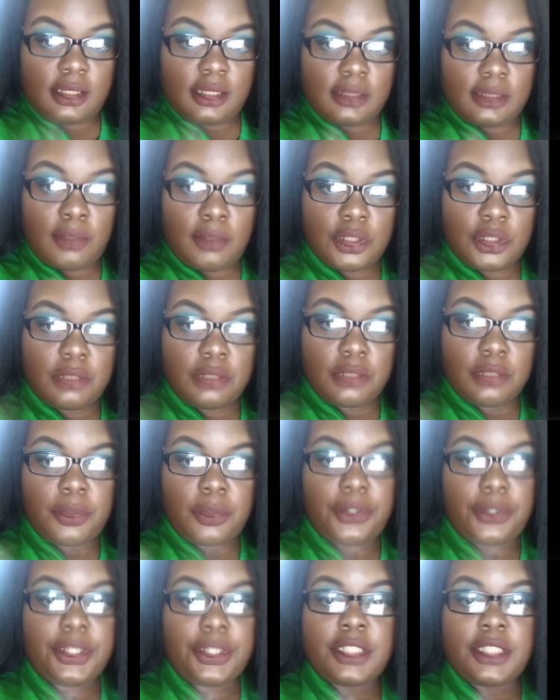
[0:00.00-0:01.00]
multiple
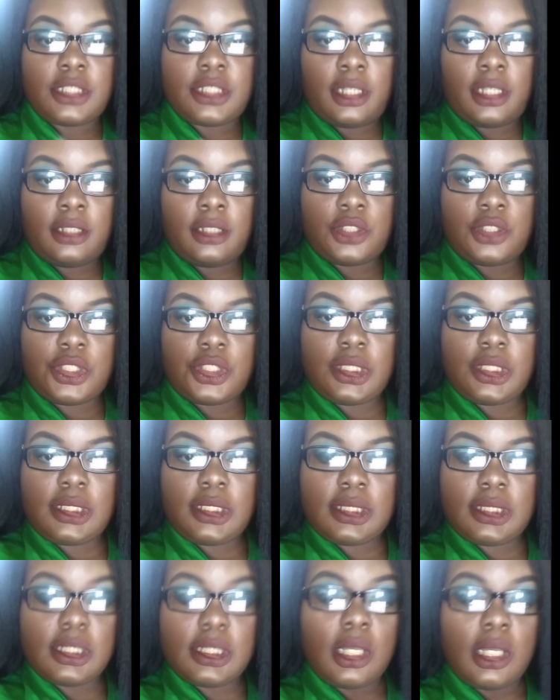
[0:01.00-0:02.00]
intelligence.
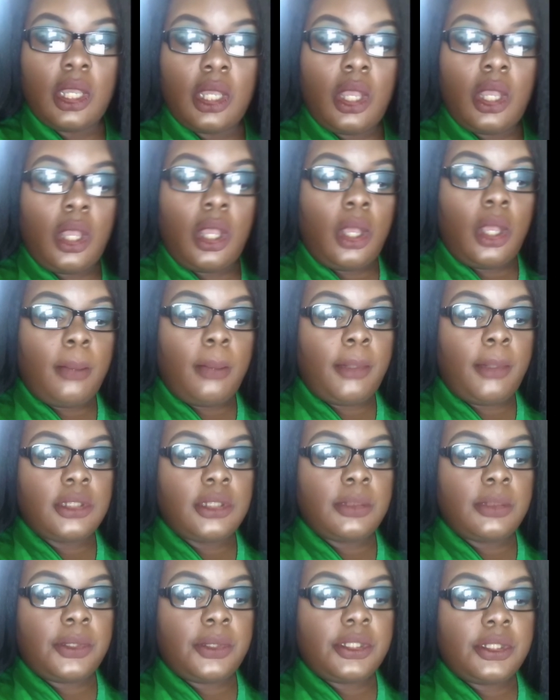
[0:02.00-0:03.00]

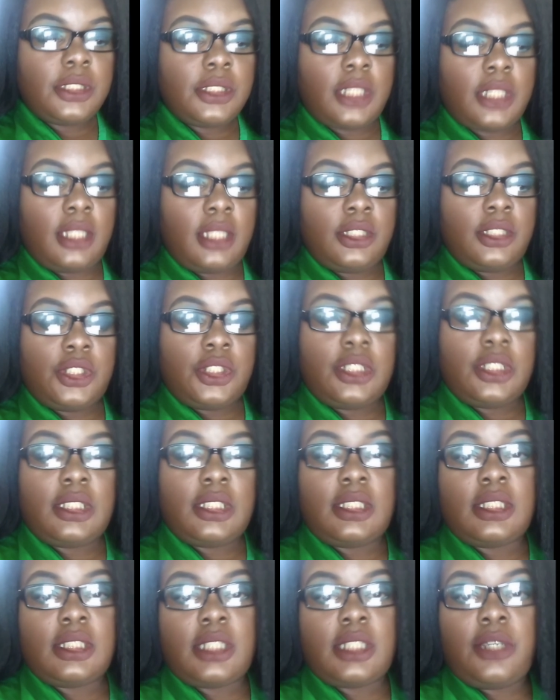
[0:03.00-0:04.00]
Multiple intelligence is
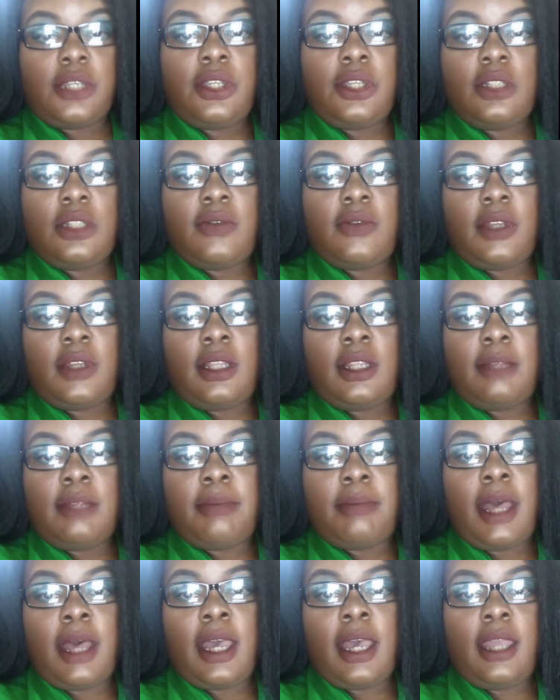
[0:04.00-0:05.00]
a theory developed
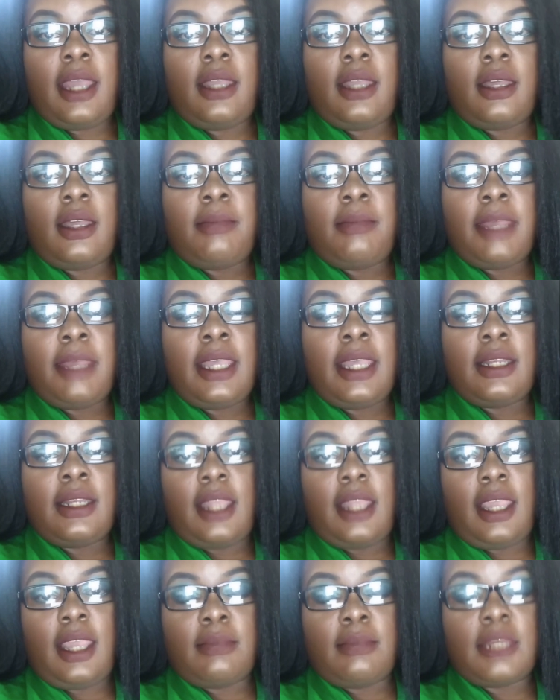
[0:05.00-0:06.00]
by a man
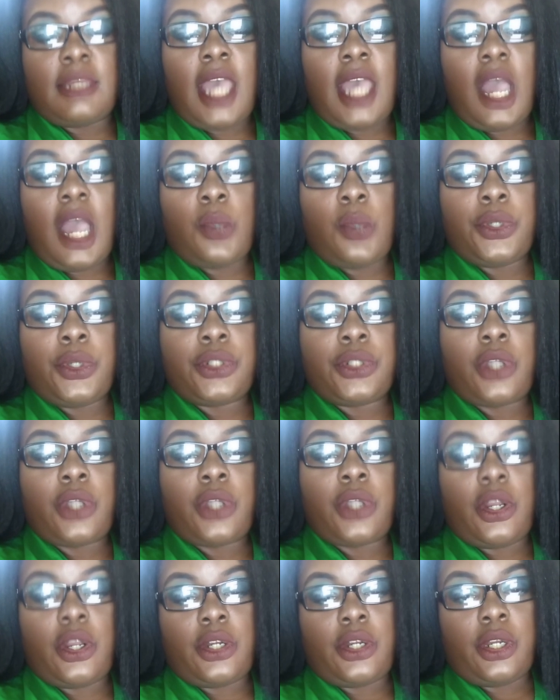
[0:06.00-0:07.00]
named Howard
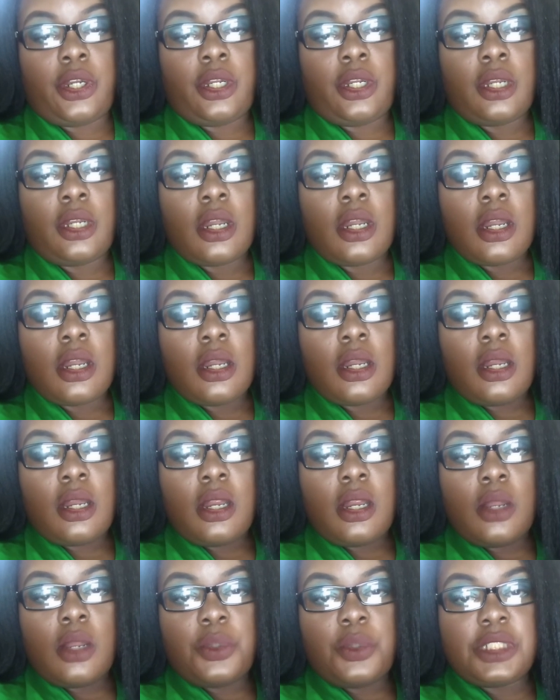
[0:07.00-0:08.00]
Gardner,
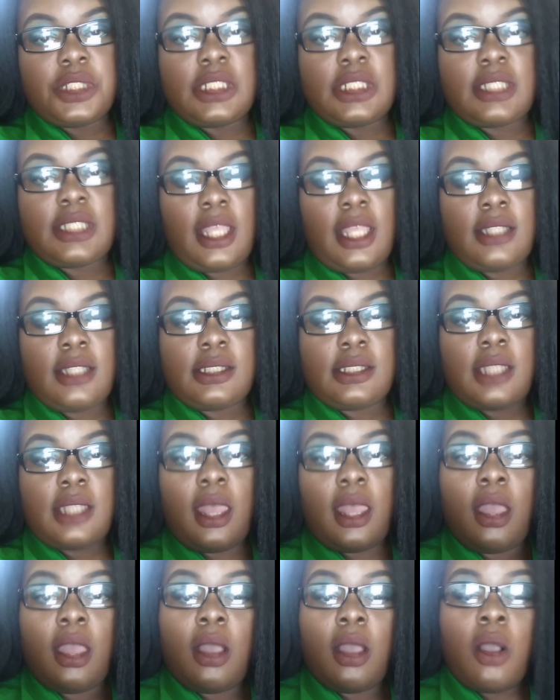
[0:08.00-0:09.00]
which states
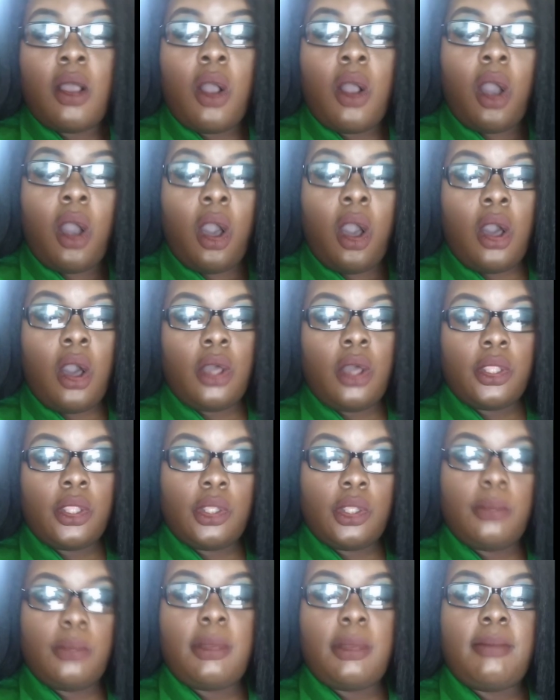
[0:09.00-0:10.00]
that all
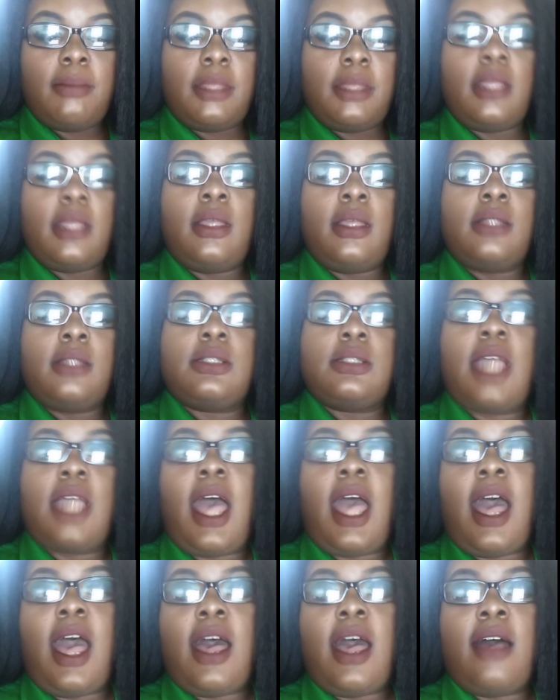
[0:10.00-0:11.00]
human beings
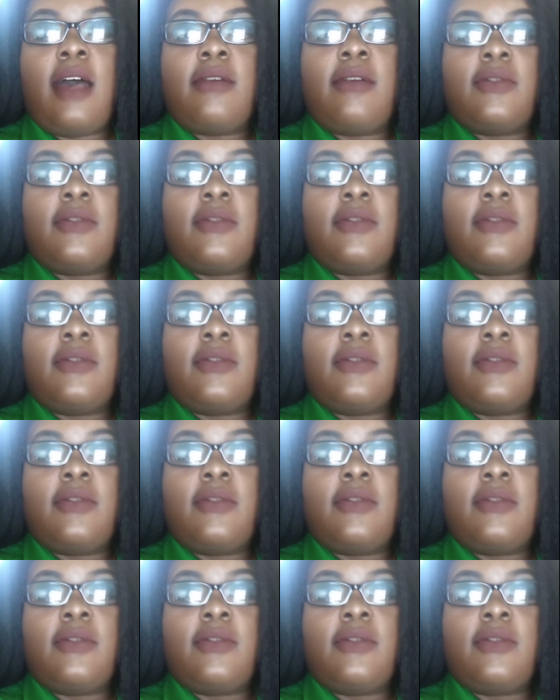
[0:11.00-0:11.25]
have